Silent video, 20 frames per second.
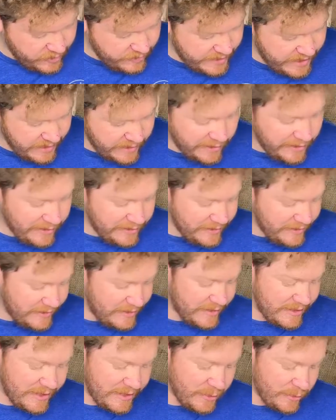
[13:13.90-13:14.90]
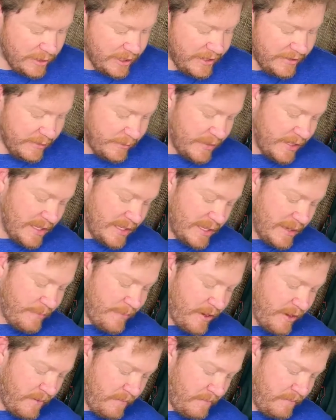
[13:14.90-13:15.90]
my laces because I don't like them
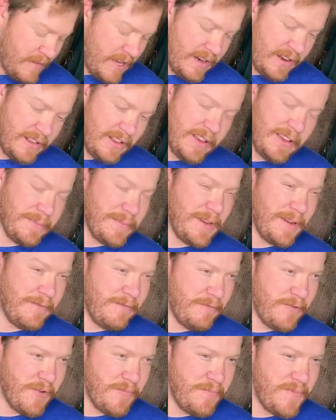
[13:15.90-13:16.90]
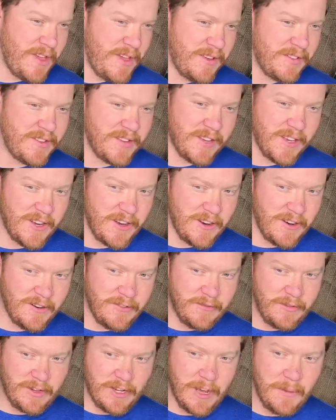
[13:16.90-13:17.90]
slipping, and I like my foot being secure
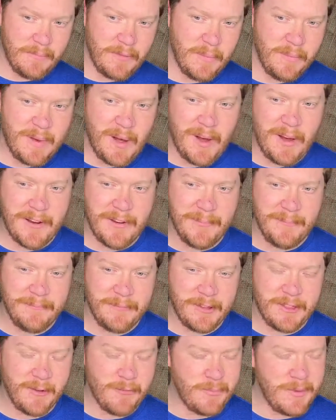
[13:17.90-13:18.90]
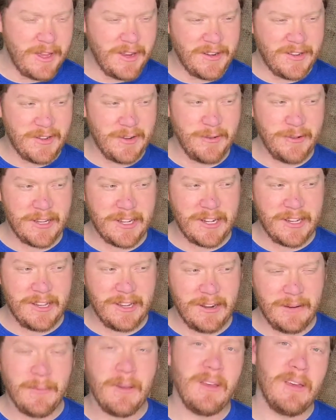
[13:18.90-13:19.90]
top to bottom without being too
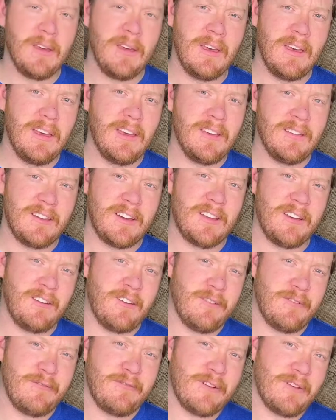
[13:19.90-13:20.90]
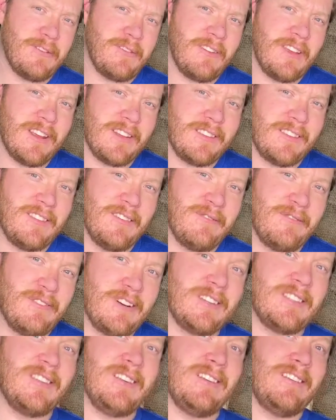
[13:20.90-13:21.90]
tight that your foot gets the
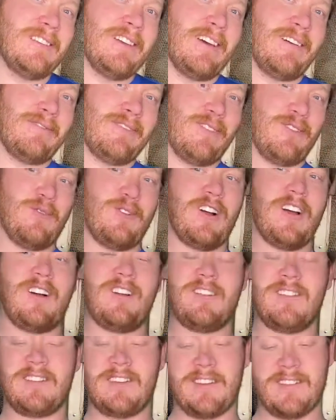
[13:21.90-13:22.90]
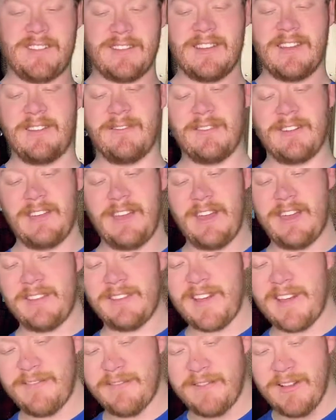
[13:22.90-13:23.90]
fuzzies after a while, because I really hate
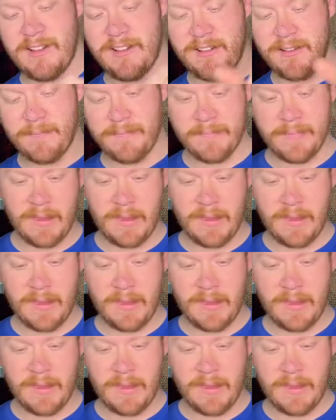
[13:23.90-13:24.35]
that feeling.